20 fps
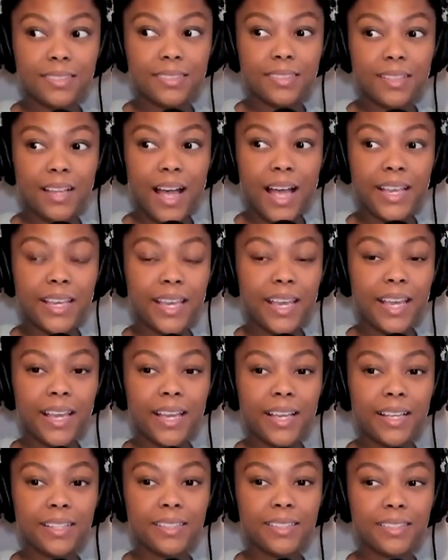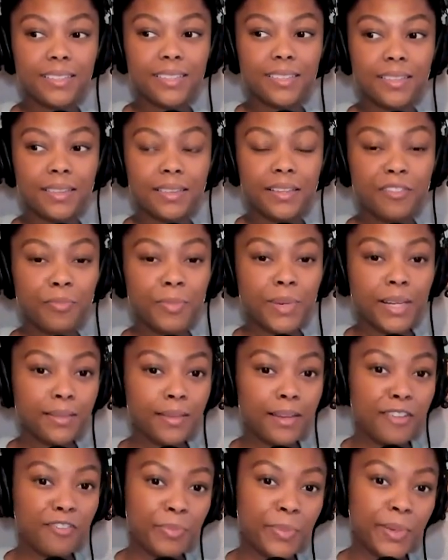I can't live my
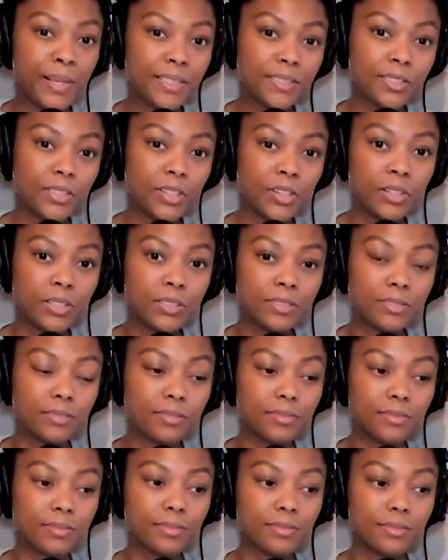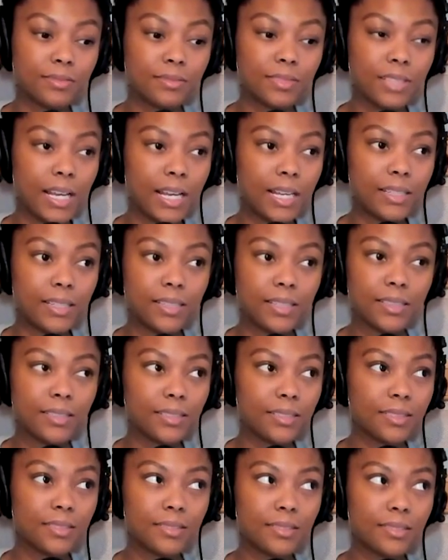life based on like
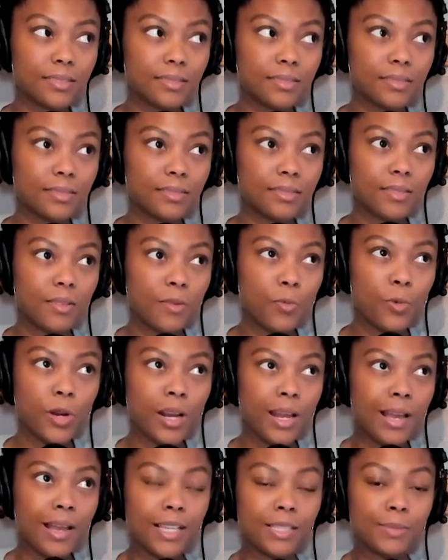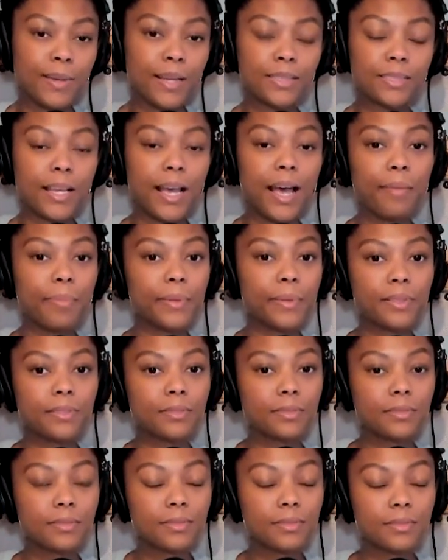what I expect to happen.
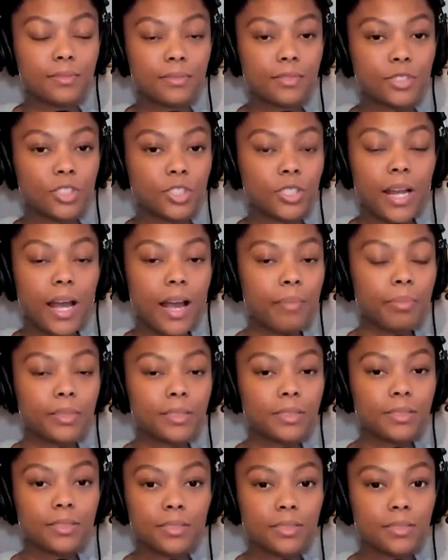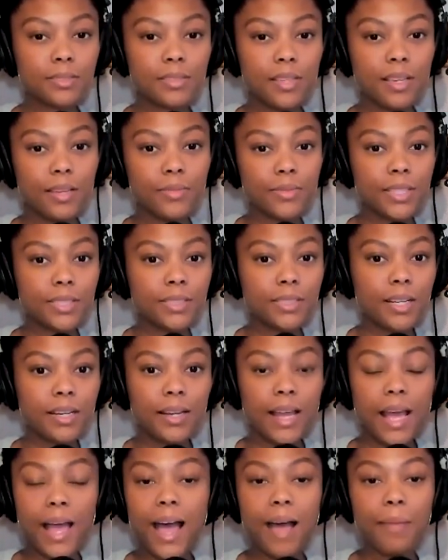Shit happens. Everything's not going
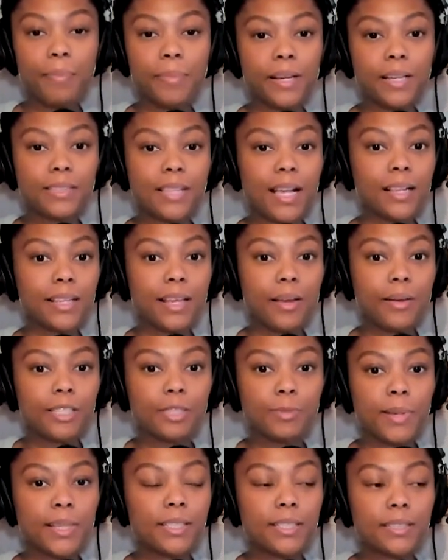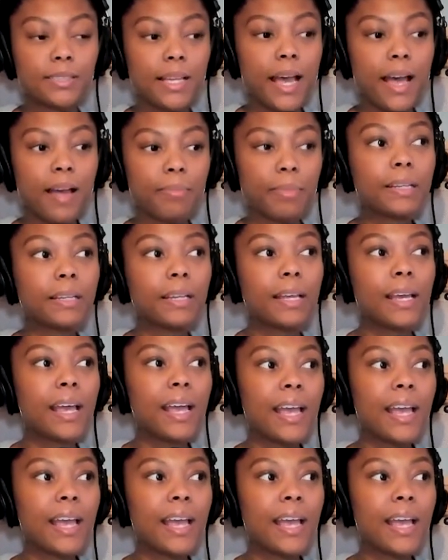to happen exactly how I expected it to happen.